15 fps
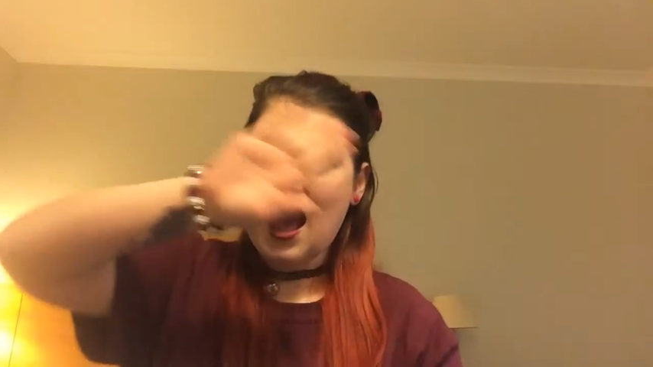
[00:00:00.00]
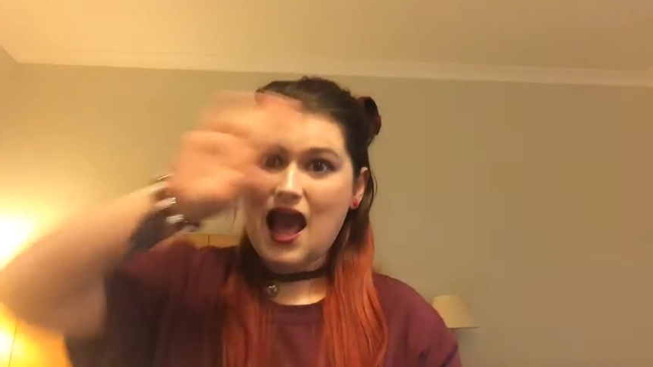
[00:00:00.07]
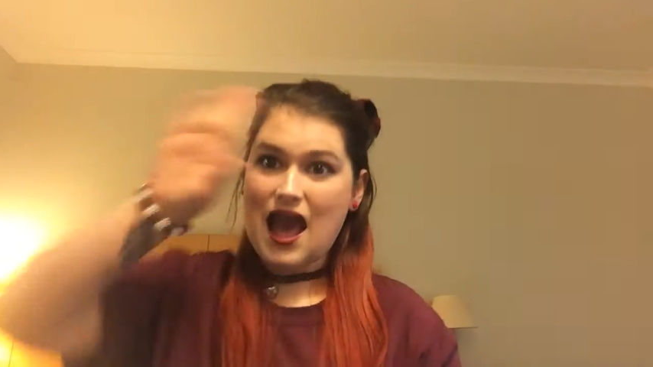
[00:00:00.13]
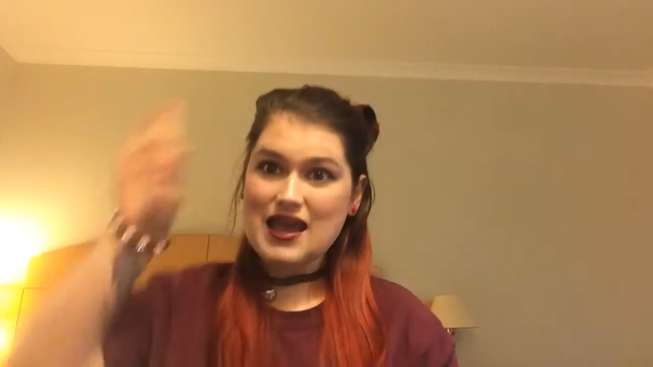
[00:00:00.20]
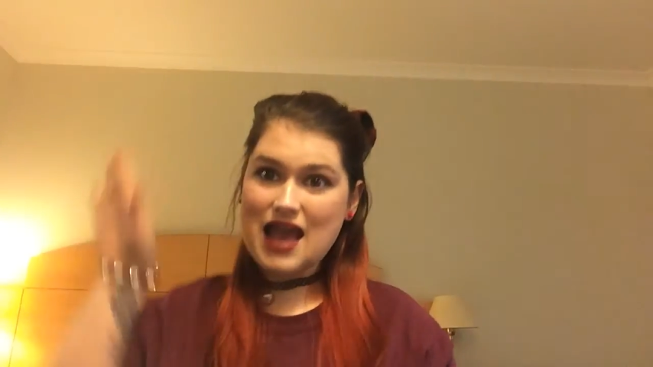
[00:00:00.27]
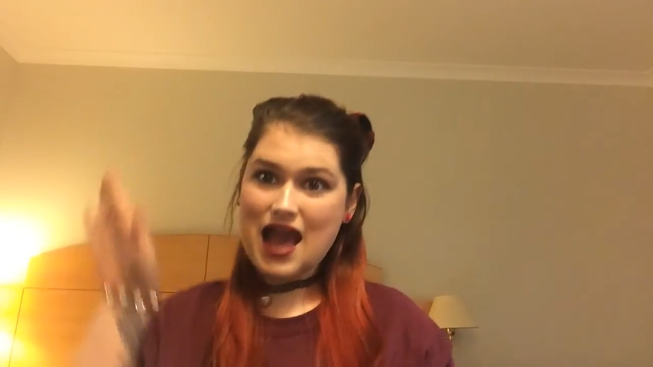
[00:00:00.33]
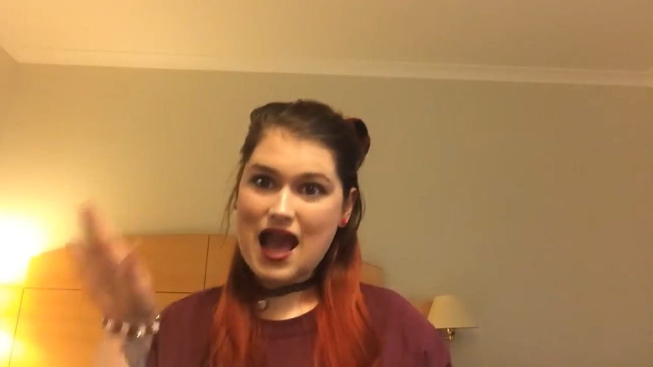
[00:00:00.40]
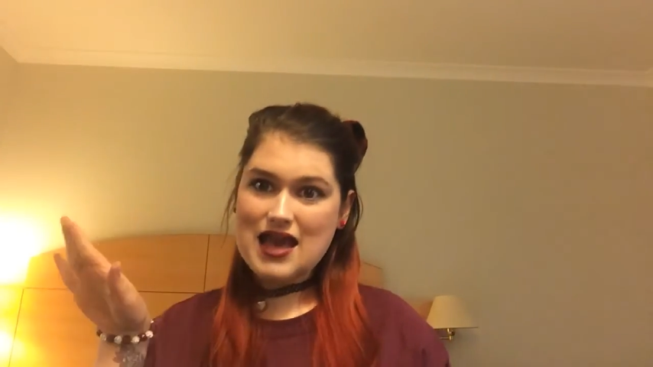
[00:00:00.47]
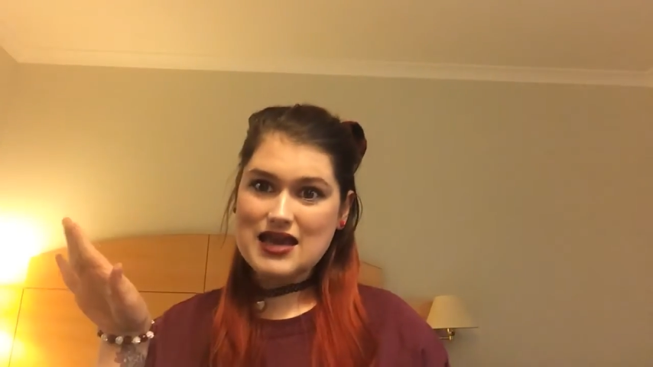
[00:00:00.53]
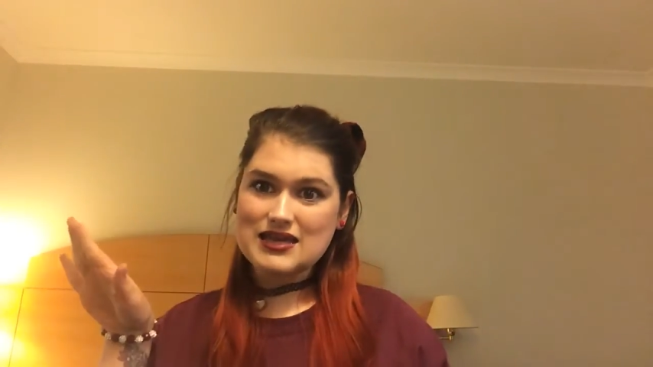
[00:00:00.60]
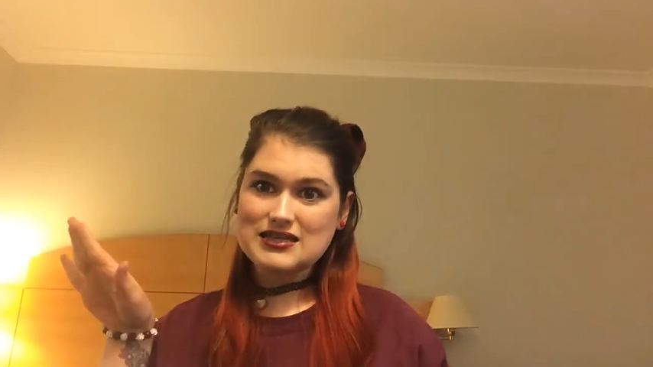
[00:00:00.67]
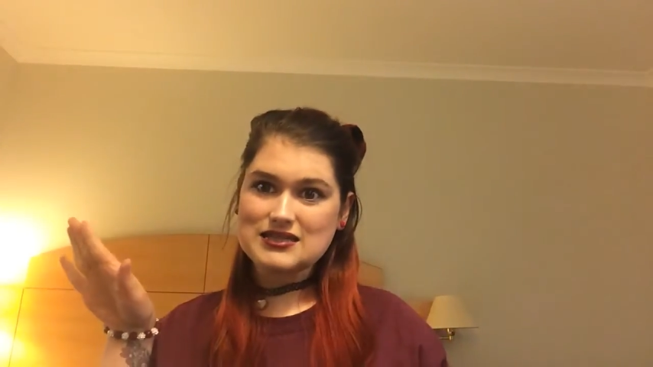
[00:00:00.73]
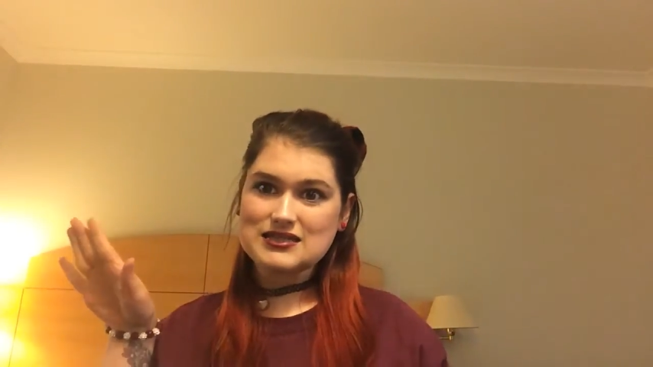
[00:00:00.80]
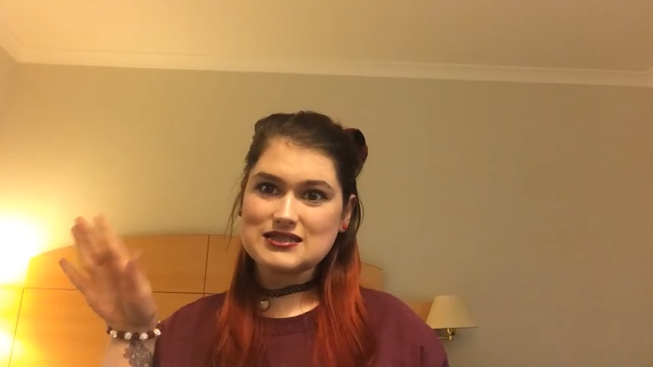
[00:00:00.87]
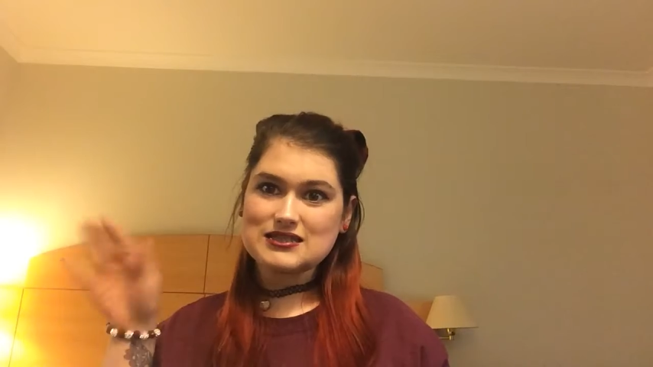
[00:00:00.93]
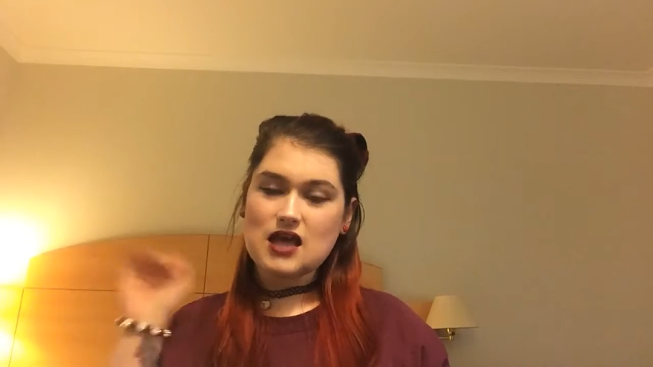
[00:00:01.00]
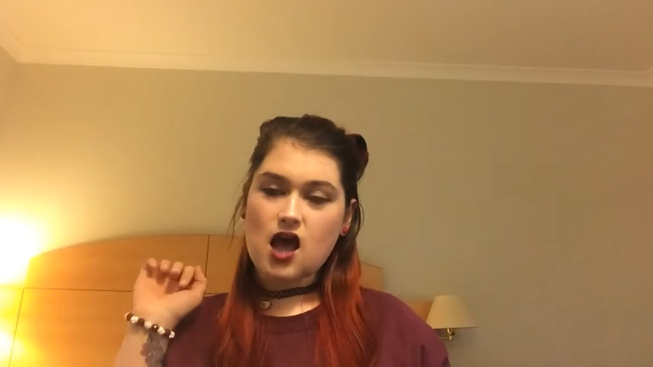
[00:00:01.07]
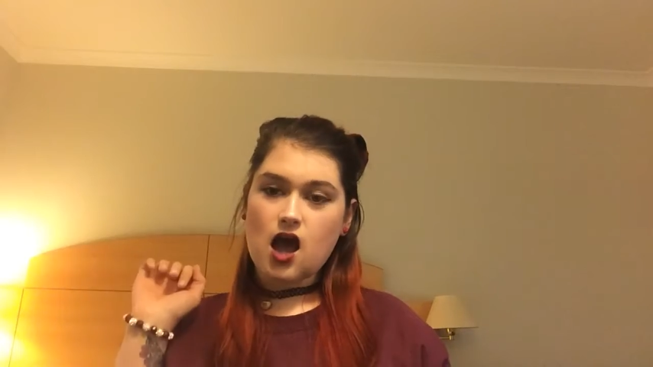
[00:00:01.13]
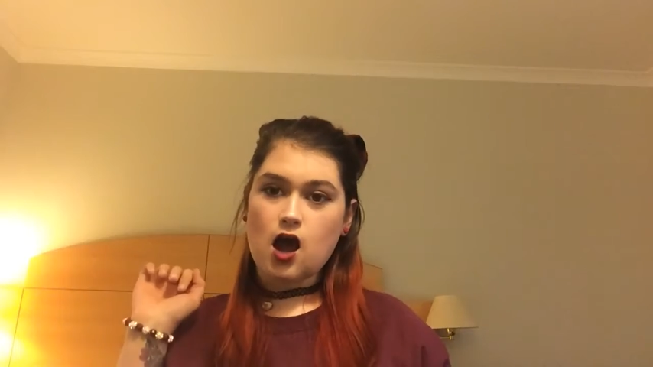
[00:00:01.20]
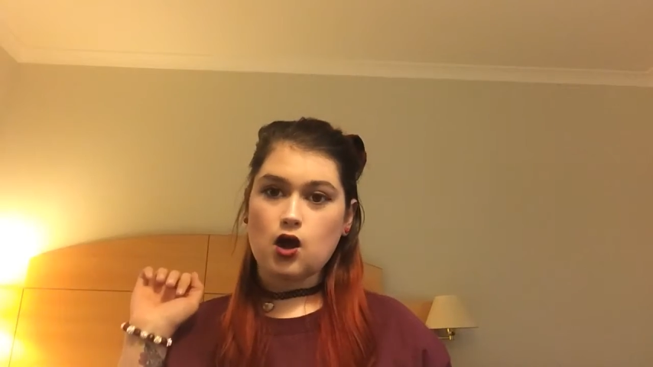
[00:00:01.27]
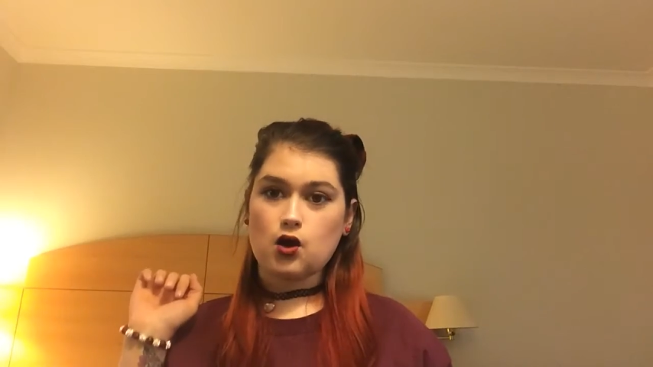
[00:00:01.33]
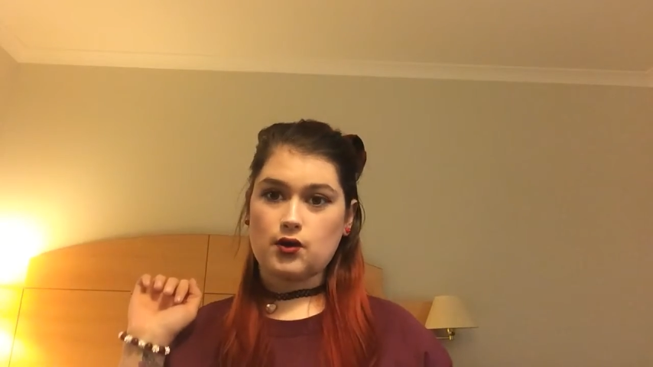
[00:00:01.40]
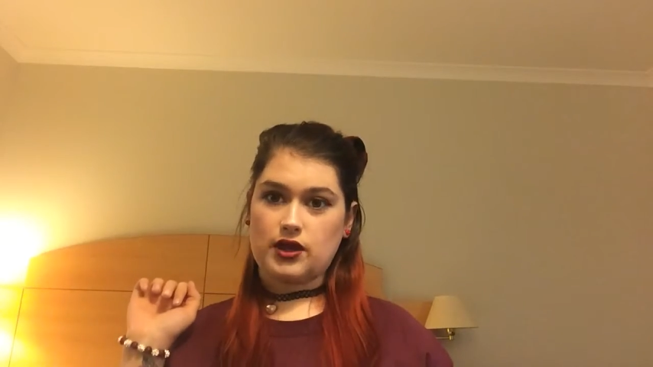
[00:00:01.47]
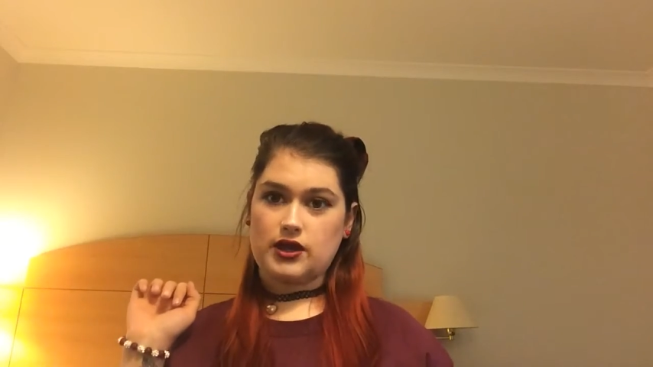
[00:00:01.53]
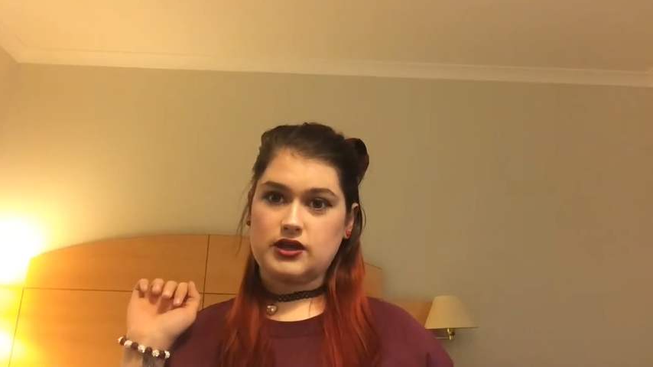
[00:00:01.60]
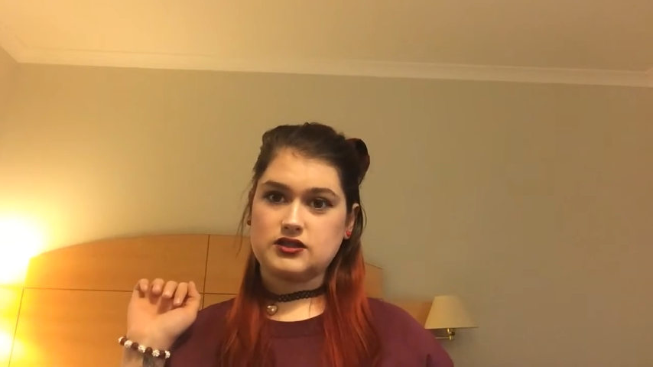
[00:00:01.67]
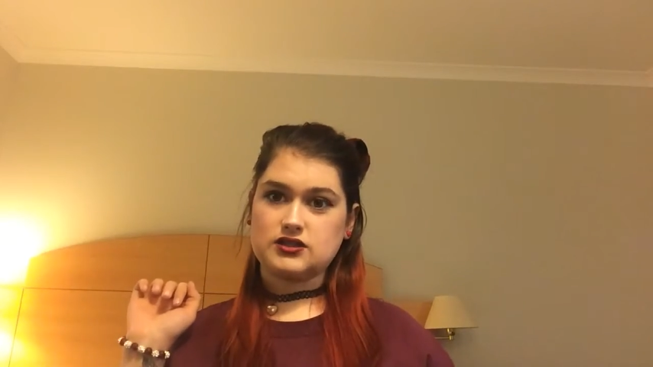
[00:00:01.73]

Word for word: Hi guys! Okay,